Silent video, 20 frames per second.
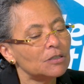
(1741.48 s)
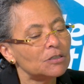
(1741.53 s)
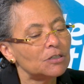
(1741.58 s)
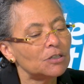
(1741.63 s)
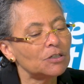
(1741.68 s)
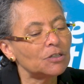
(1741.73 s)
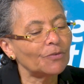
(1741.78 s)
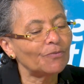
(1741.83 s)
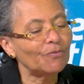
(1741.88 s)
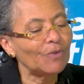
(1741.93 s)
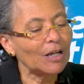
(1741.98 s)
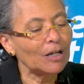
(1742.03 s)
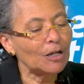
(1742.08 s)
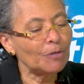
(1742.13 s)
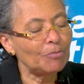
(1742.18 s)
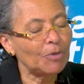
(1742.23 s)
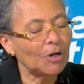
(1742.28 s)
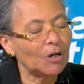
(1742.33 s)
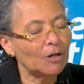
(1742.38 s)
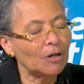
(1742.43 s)
to
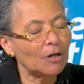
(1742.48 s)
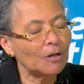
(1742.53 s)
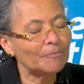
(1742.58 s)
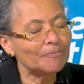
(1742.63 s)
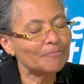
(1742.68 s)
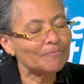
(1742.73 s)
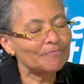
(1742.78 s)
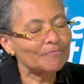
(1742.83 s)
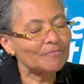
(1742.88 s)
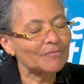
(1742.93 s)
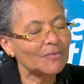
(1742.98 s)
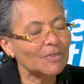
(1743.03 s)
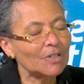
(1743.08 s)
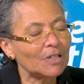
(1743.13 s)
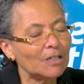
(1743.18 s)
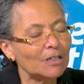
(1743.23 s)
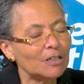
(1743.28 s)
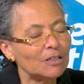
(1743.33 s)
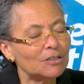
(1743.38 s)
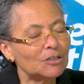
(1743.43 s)
develop
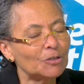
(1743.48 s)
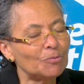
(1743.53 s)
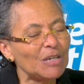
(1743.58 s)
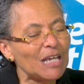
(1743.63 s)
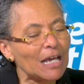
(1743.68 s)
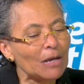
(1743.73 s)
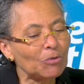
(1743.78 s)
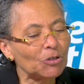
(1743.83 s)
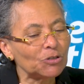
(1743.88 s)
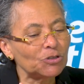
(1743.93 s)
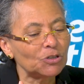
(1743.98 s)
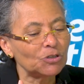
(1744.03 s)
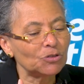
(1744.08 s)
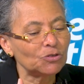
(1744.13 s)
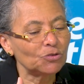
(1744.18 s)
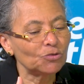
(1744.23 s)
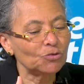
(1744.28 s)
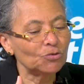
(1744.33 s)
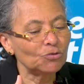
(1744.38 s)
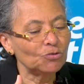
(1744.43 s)
to be able to
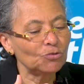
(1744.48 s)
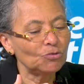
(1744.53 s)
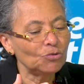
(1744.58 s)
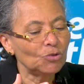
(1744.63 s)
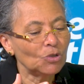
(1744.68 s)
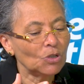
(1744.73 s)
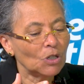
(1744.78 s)
do